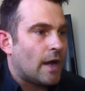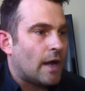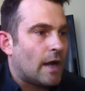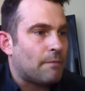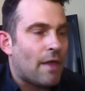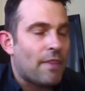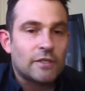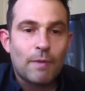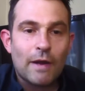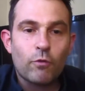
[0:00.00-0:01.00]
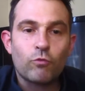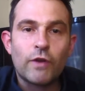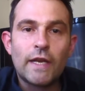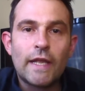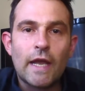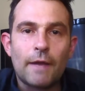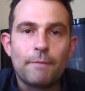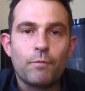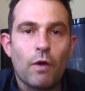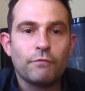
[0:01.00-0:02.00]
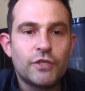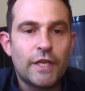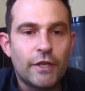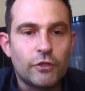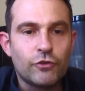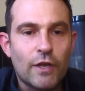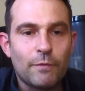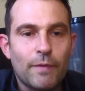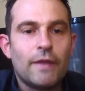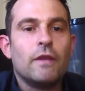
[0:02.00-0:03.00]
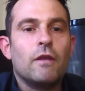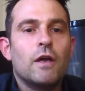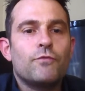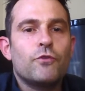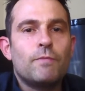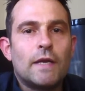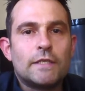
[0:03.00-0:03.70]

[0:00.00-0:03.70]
And that's about all really. Obviously you can trade with me in the live room